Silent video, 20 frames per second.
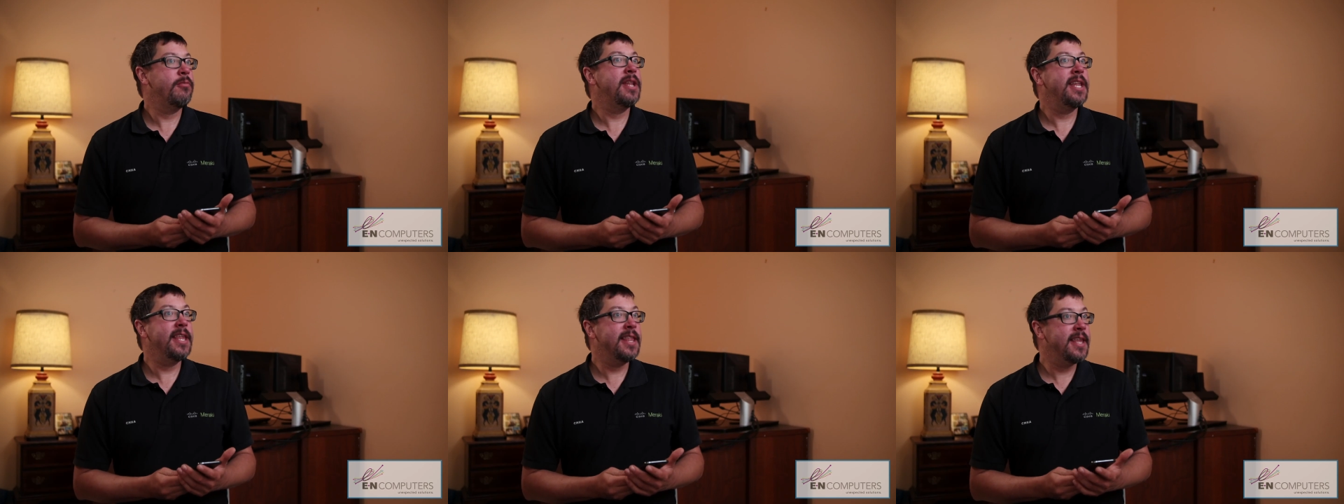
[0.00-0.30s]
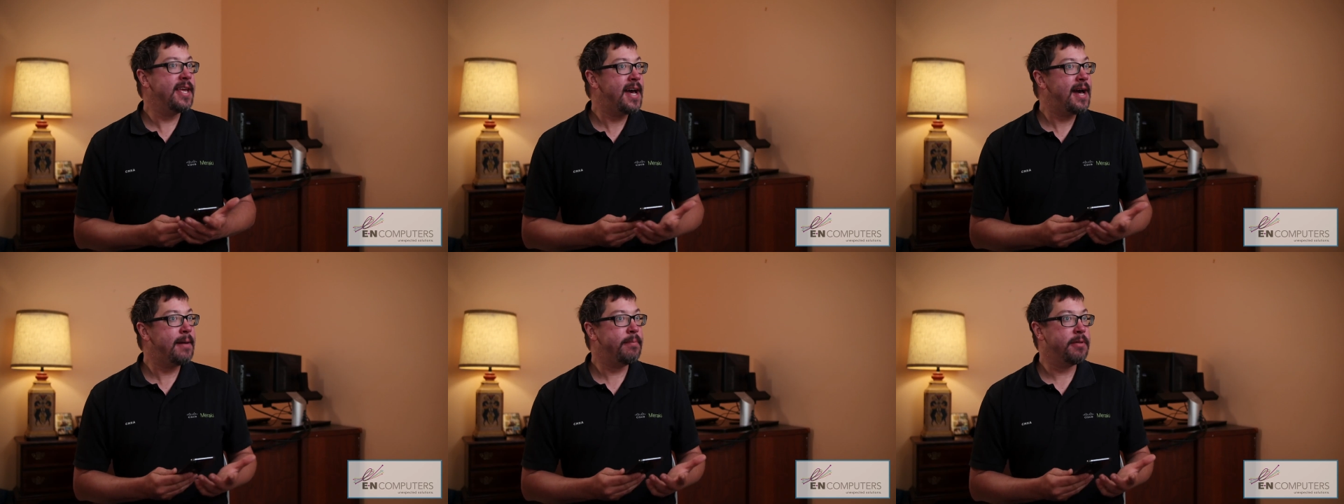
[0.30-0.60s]
many of
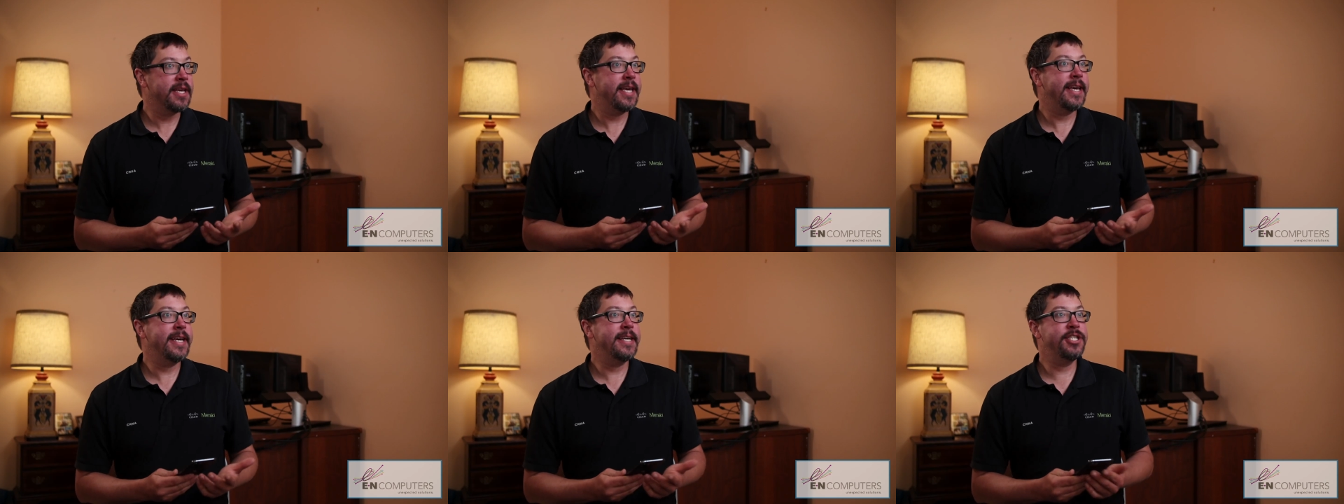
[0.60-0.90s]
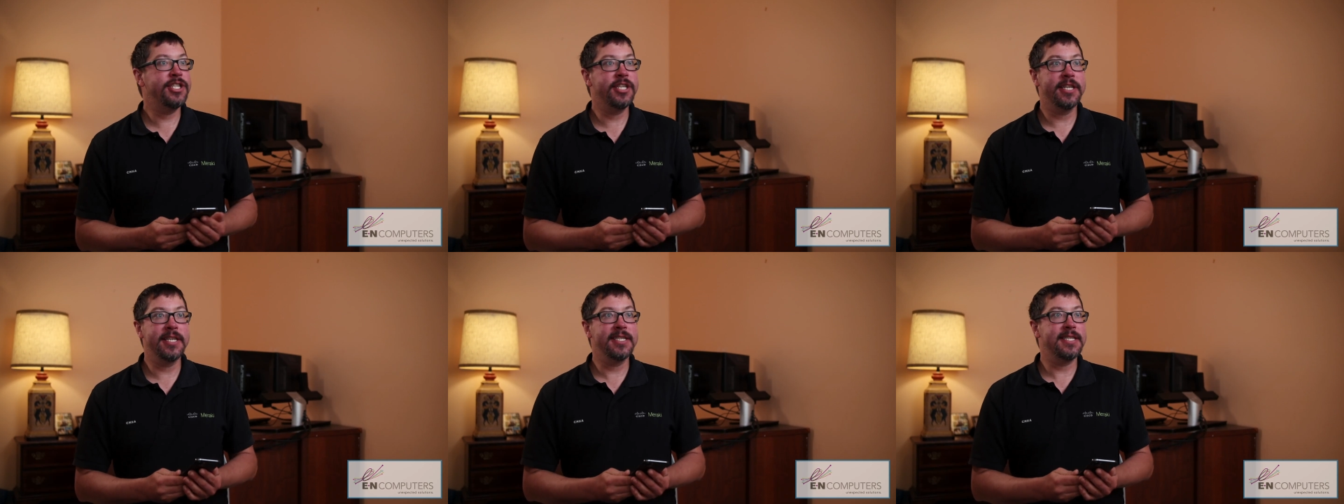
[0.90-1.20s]
the
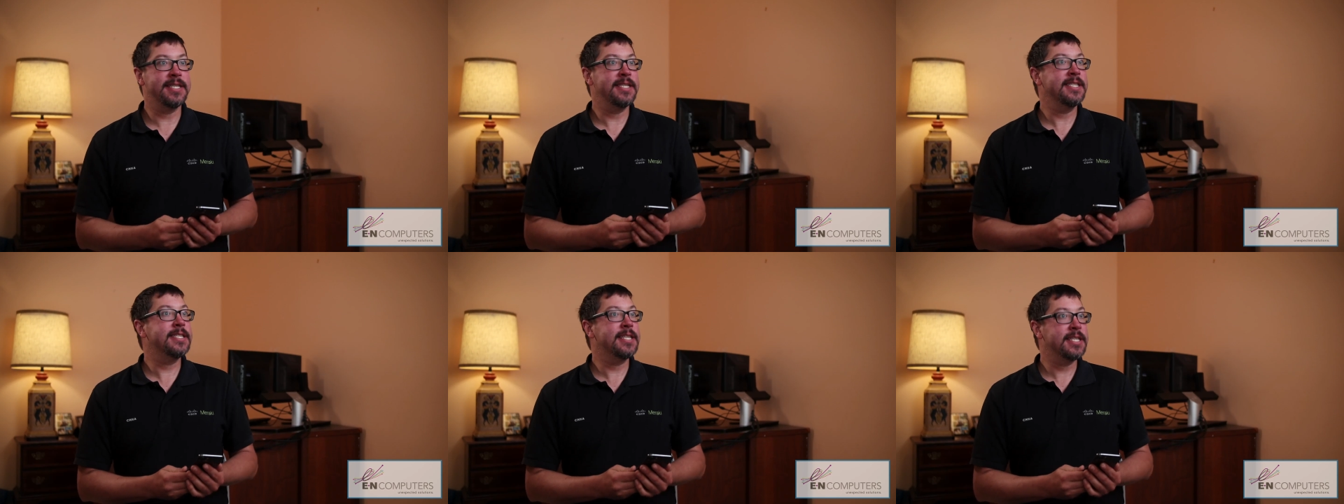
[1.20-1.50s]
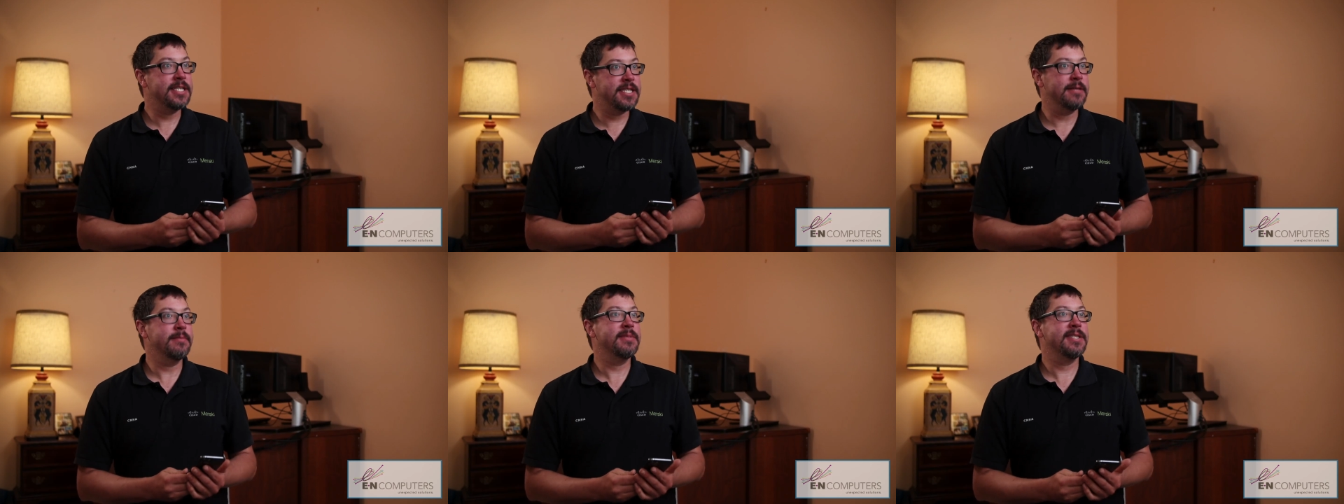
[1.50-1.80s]
applications and
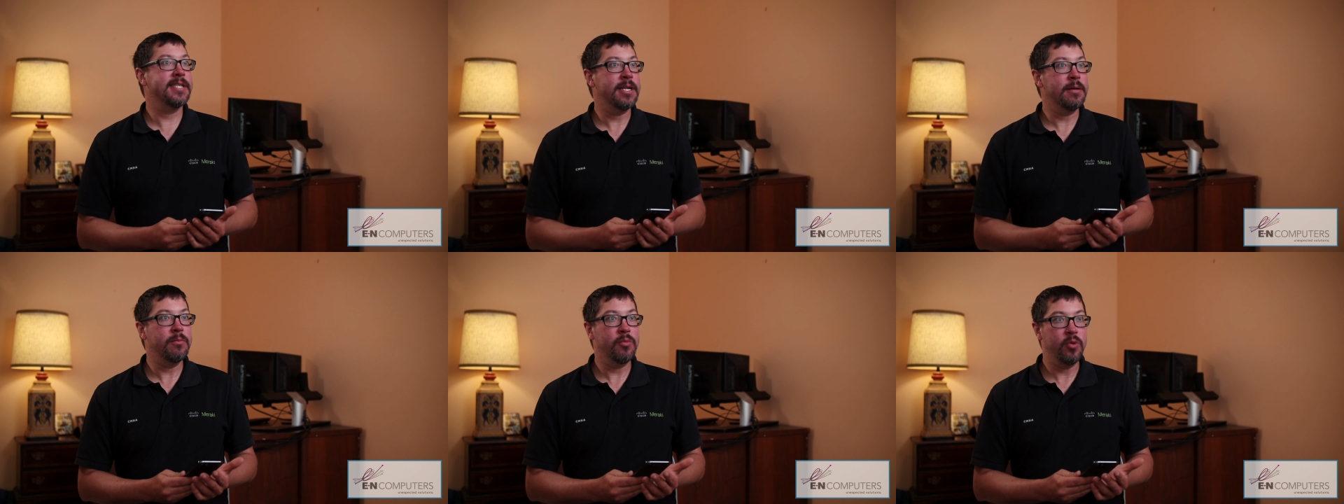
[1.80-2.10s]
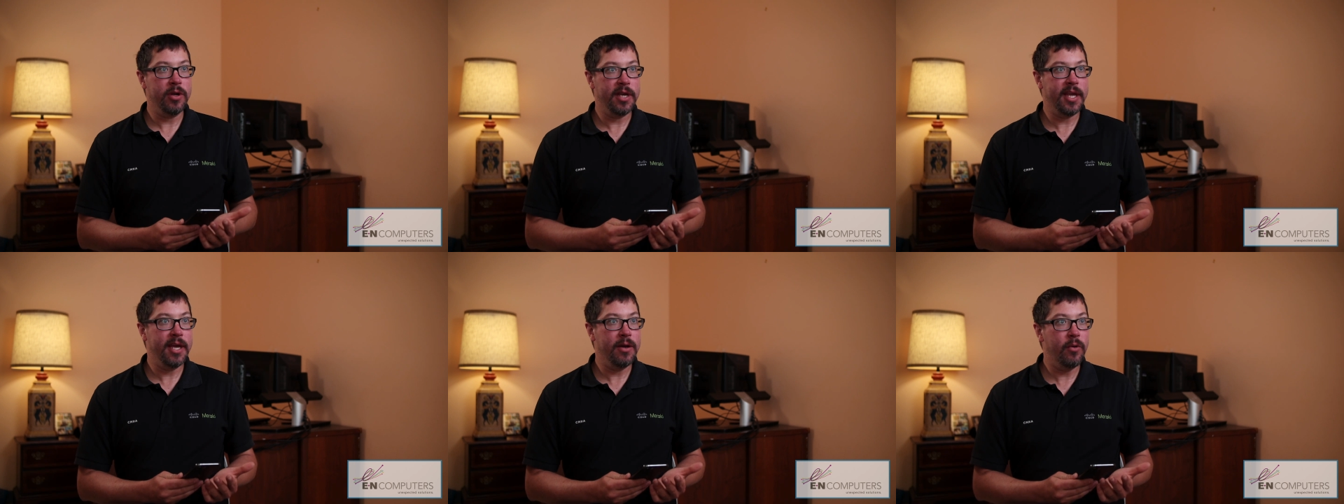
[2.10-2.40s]
systems that I'm
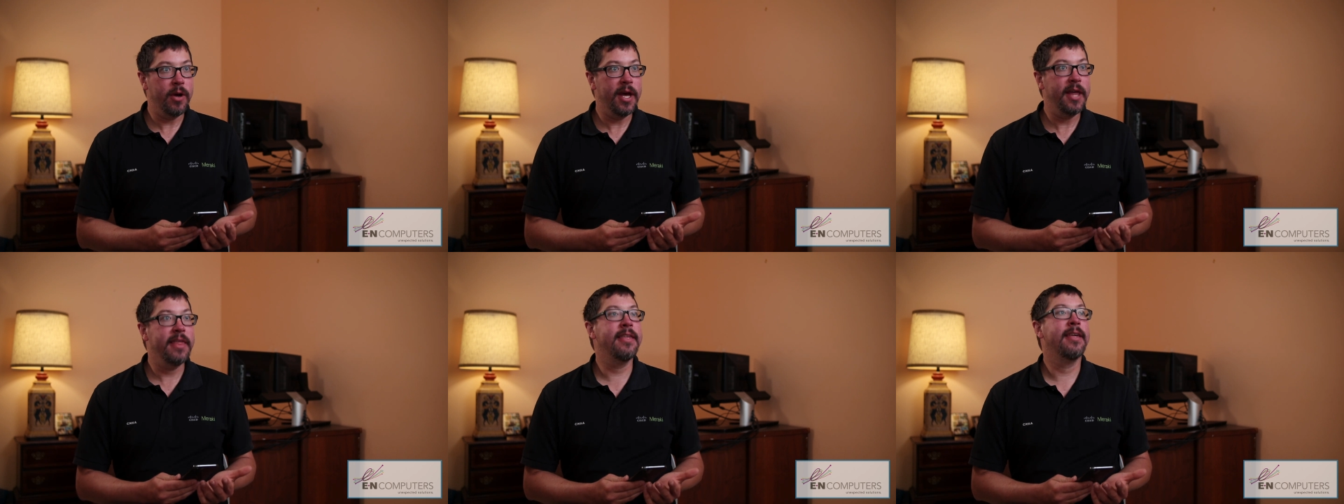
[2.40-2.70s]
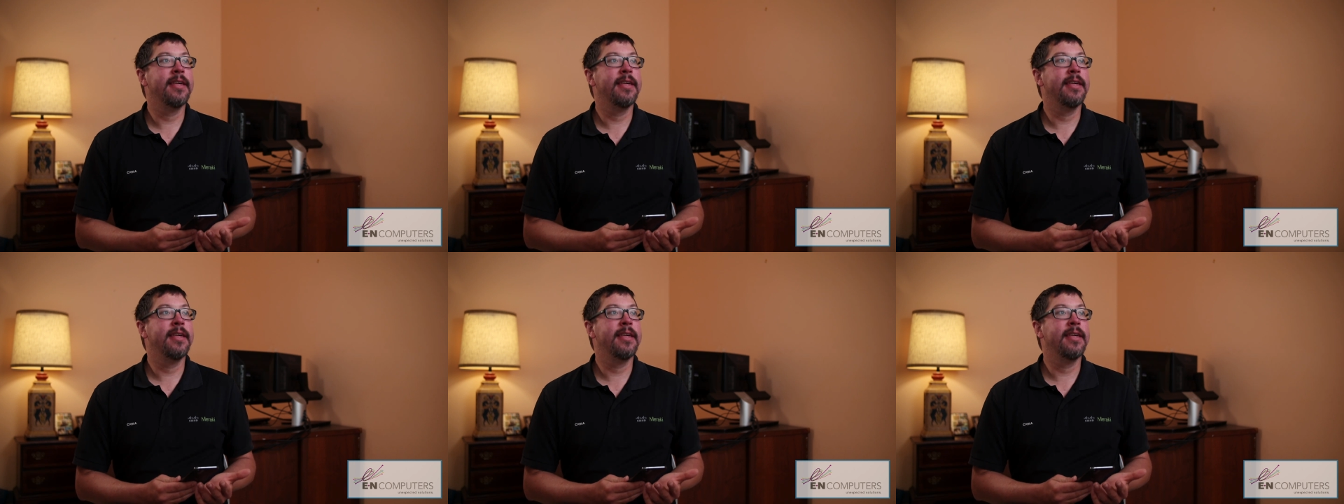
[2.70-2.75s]
working with.